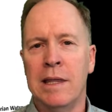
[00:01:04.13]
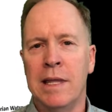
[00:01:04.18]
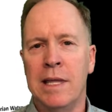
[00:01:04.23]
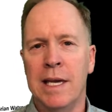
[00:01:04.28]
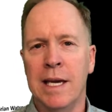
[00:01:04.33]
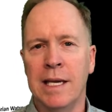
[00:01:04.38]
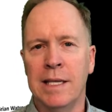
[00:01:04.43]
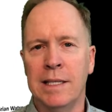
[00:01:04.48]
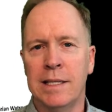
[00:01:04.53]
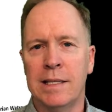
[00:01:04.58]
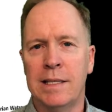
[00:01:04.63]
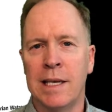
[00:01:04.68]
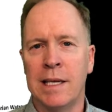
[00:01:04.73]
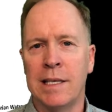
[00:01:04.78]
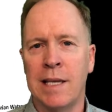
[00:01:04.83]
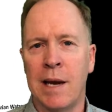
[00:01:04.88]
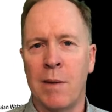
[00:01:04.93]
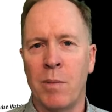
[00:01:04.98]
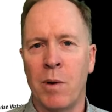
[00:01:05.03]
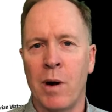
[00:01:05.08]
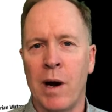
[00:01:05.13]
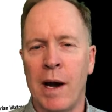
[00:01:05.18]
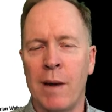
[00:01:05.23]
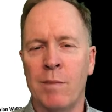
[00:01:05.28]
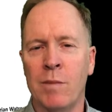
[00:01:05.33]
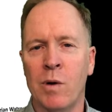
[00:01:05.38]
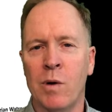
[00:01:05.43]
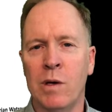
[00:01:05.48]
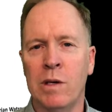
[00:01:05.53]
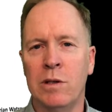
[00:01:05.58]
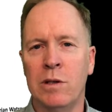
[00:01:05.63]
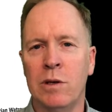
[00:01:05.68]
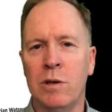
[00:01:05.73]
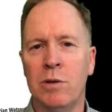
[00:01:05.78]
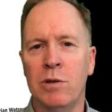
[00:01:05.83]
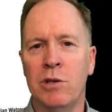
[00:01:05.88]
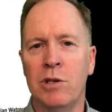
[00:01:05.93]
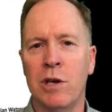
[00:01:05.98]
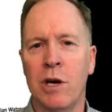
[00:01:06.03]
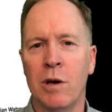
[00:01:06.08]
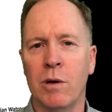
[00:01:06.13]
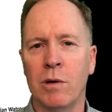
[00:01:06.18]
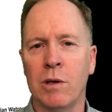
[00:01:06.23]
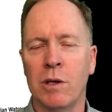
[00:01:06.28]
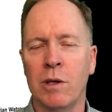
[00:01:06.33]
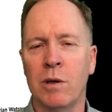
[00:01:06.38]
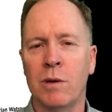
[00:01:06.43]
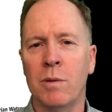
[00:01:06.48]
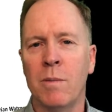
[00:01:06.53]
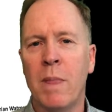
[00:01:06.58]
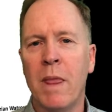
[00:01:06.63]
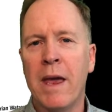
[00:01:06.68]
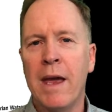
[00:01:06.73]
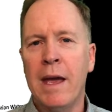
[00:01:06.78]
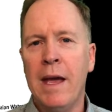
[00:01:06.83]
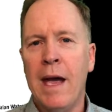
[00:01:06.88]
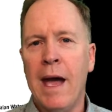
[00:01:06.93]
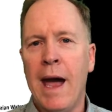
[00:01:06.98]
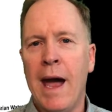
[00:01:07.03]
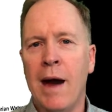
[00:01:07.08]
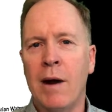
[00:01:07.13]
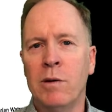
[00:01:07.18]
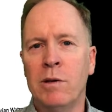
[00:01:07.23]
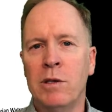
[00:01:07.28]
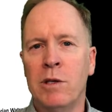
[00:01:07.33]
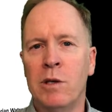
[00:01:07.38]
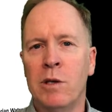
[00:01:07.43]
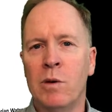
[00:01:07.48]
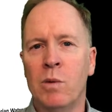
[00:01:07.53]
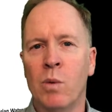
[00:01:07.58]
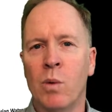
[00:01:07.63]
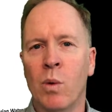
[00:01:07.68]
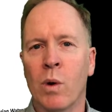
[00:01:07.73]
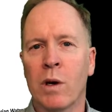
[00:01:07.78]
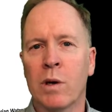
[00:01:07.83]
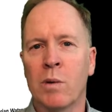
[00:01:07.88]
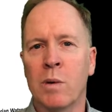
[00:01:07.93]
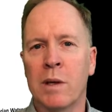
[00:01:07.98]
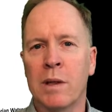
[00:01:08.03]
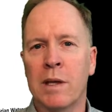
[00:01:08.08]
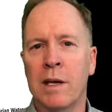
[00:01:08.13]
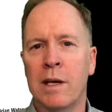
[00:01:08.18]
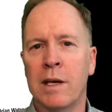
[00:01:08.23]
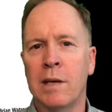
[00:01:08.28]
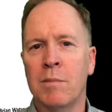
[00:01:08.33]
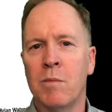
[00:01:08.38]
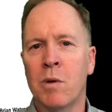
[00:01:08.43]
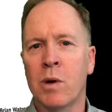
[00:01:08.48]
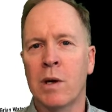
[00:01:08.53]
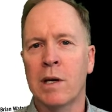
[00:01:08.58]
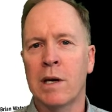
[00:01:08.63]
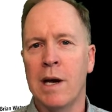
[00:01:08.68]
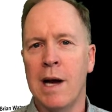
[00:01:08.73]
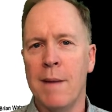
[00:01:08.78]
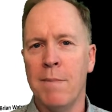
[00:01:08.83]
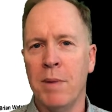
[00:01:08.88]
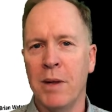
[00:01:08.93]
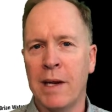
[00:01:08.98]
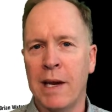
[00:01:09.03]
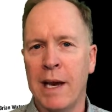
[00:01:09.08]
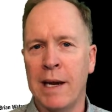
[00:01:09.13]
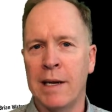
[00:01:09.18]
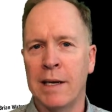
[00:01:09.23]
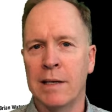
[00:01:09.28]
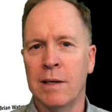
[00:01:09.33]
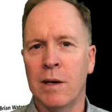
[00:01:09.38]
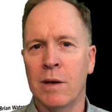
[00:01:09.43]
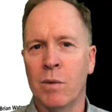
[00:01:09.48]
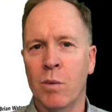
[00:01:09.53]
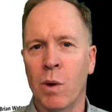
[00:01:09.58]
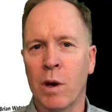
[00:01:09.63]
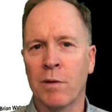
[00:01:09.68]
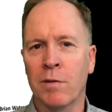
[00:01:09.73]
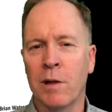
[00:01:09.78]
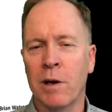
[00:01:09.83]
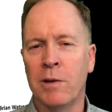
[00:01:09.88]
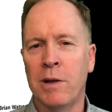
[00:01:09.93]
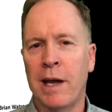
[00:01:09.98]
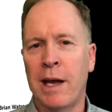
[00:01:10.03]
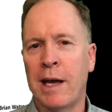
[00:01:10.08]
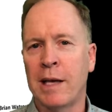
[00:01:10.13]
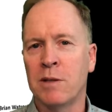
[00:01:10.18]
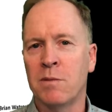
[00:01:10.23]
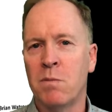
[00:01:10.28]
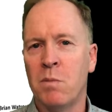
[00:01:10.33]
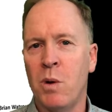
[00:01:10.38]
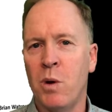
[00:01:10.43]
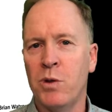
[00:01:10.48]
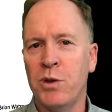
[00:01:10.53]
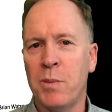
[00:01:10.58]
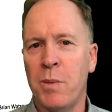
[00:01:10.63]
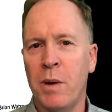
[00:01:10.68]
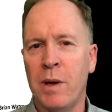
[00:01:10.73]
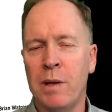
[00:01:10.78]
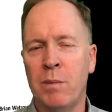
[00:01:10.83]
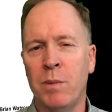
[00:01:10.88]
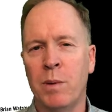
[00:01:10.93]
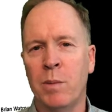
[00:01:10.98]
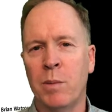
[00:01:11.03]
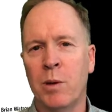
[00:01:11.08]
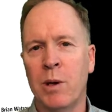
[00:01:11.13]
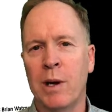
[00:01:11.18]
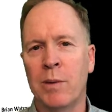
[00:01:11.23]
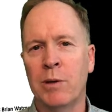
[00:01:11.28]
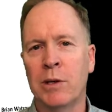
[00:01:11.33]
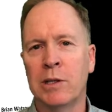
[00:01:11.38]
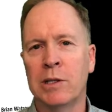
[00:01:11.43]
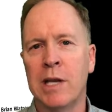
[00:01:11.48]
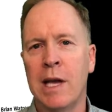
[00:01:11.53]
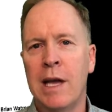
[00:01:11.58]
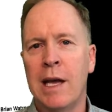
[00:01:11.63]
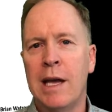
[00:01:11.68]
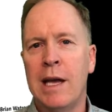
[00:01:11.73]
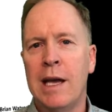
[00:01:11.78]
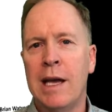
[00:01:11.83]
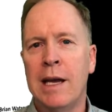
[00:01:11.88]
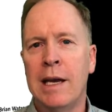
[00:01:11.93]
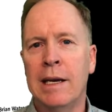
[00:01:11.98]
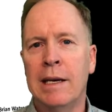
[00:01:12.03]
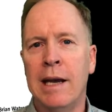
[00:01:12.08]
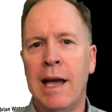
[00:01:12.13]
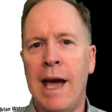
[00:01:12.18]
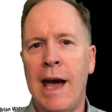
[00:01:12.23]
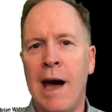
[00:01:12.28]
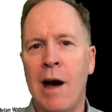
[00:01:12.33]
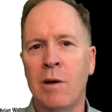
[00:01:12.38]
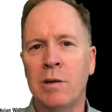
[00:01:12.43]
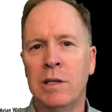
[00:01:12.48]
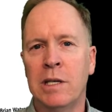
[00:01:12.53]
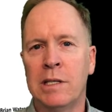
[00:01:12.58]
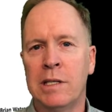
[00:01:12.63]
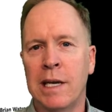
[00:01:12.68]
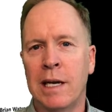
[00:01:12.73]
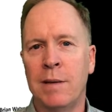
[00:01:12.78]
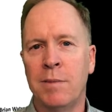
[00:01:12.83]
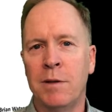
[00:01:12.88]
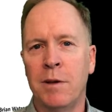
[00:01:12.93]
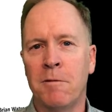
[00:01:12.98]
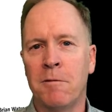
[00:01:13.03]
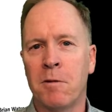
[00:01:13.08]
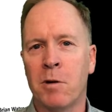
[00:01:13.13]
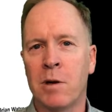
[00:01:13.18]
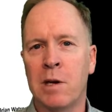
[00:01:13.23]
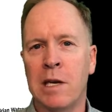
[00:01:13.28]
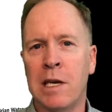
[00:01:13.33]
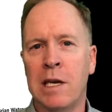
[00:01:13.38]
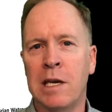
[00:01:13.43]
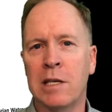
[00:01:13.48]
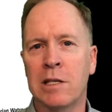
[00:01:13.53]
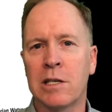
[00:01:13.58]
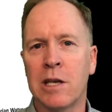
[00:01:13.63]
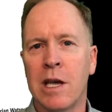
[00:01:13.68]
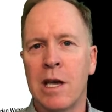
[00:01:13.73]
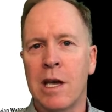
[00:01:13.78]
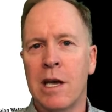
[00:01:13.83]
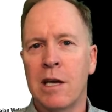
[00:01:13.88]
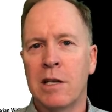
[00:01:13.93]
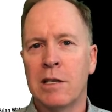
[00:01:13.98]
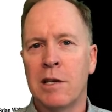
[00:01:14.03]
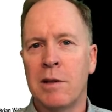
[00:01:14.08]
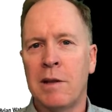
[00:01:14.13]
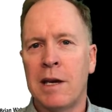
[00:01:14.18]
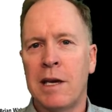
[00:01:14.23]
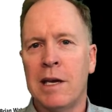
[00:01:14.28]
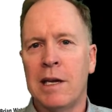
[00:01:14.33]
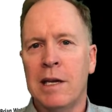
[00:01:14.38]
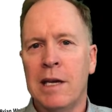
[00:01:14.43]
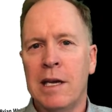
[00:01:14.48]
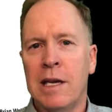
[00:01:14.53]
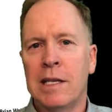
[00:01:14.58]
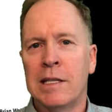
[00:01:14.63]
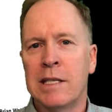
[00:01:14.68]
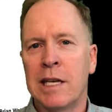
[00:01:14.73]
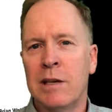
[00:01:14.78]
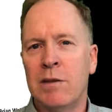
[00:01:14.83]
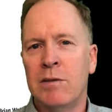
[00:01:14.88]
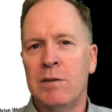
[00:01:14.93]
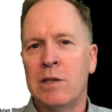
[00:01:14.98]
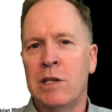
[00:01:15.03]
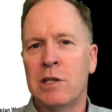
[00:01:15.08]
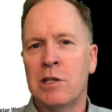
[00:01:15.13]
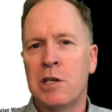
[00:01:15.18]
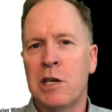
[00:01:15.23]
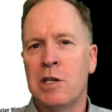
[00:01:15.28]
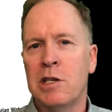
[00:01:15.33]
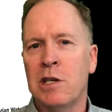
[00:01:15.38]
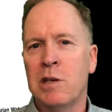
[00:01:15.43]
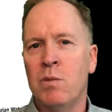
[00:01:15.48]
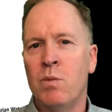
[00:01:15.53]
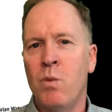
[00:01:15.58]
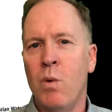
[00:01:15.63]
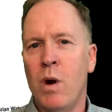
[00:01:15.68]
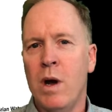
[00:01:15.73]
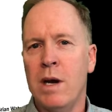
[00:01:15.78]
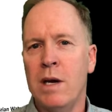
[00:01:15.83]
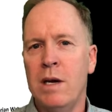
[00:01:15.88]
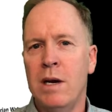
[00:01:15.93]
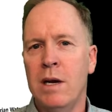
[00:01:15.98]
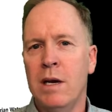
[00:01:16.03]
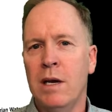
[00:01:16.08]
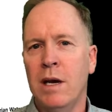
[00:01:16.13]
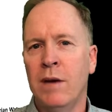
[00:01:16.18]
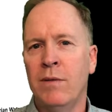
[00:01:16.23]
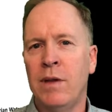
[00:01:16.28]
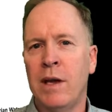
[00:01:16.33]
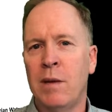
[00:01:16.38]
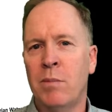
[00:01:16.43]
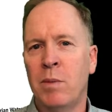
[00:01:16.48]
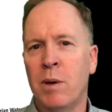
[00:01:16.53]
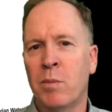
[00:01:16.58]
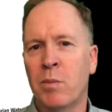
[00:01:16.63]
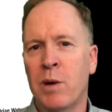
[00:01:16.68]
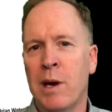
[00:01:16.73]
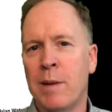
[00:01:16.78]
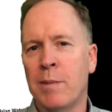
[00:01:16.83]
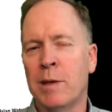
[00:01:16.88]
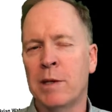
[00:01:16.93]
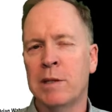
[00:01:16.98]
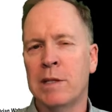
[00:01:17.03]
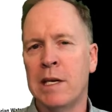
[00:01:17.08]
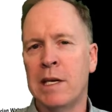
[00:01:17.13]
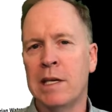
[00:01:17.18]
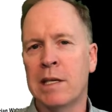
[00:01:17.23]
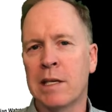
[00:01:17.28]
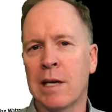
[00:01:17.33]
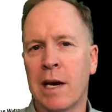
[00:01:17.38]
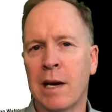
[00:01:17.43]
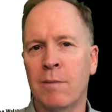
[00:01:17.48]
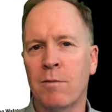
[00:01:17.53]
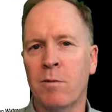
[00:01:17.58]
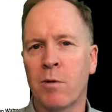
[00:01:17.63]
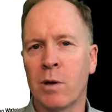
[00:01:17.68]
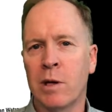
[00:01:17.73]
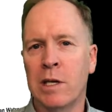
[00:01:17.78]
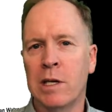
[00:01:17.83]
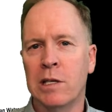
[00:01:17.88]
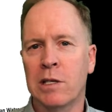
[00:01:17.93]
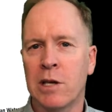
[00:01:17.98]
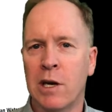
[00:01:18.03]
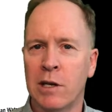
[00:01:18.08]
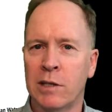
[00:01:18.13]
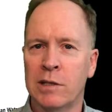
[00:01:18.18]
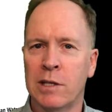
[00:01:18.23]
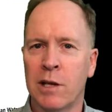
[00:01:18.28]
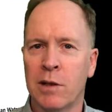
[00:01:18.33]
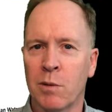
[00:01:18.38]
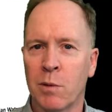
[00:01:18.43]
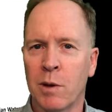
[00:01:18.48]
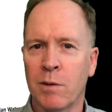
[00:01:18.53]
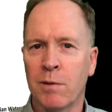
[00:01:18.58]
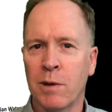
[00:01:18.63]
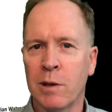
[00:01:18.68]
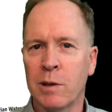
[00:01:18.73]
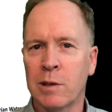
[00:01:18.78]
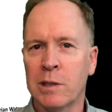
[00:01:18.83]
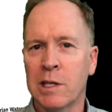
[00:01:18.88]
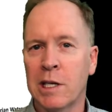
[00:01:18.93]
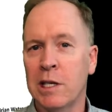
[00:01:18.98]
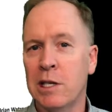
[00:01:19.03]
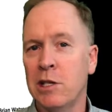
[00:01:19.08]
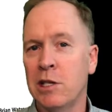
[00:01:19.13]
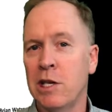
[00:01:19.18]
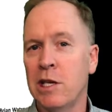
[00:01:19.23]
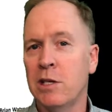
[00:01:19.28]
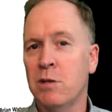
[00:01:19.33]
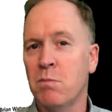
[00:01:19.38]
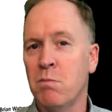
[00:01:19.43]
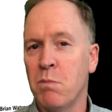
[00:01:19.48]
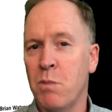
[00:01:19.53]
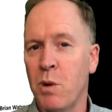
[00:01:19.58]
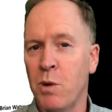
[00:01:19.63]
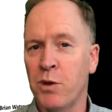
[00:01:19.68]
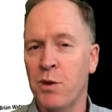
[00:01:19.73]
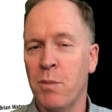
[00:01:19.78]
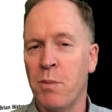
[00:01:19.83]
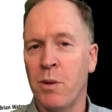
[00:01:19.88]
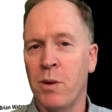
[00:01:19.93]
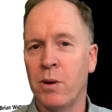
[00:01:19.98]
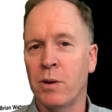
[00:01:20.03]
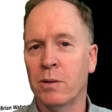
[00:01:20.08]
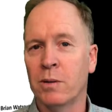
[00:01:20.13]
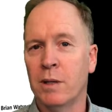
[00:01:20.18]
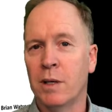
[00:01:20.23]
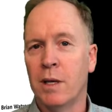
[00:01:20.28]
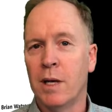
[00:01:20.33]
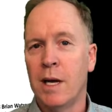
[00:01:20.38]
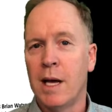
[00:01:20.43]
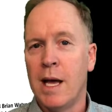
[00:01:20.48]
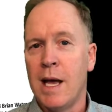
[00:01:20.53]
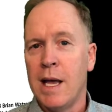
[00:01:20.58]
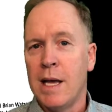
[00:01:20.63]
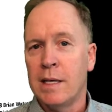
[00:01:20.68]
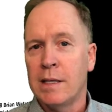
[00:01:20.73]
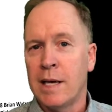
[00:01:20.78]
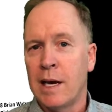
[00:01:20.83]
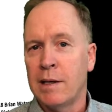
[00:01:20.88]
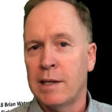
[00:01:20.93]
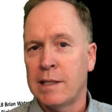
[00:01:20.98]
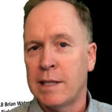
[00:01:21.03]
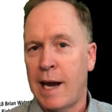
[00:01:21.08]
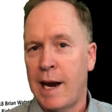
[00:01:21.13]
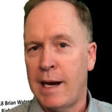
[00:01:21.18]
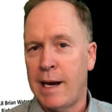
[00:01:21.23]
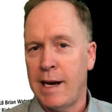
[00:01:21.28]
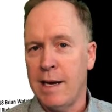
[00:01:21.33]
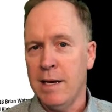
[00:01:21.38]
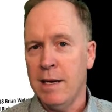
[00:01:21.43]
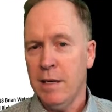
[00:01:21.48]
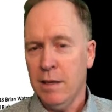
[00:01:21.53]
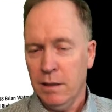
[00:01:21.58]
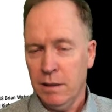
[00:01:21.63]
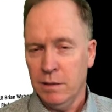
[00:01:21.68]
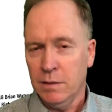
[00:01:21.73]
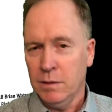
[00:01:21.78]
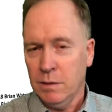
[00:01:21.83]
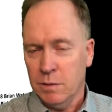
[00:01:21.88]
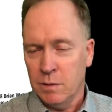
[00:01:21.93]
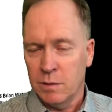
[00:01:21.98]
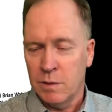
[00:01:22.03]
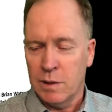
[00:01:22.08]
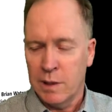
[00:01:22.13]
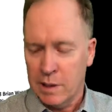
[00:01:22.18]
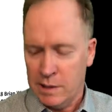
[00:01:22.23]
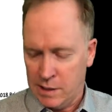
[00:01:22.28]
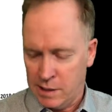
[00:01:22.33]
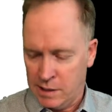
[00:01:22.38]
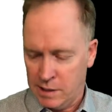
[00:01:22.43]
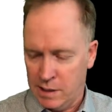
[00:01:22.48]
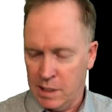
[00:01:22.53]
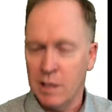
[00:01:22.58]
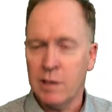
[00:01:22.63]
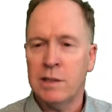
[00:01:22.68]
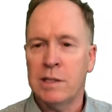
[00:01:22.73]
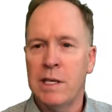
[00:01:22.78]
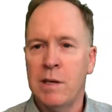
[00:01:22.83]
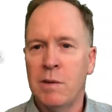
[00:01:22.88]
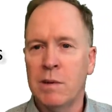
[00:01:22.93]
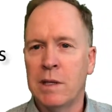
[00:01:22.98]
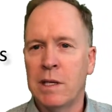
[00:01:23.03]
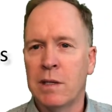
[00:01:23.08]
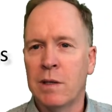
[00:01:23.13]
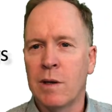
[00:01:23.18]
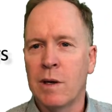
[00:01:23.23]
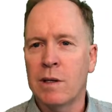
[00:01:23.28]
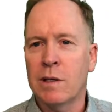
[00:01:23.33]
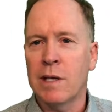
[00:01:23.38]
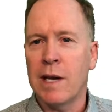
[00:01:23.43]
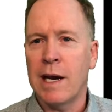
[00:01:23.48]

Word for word: this example, I'm going to show you how to work with a more complicated workflow that has multiple input parameters and how to set up the Foreach so that instead of just changing one of the input parameters each time Foreach calls the other workflow, it's going to change multiple. Sound exciting? Well, let's go see what this looks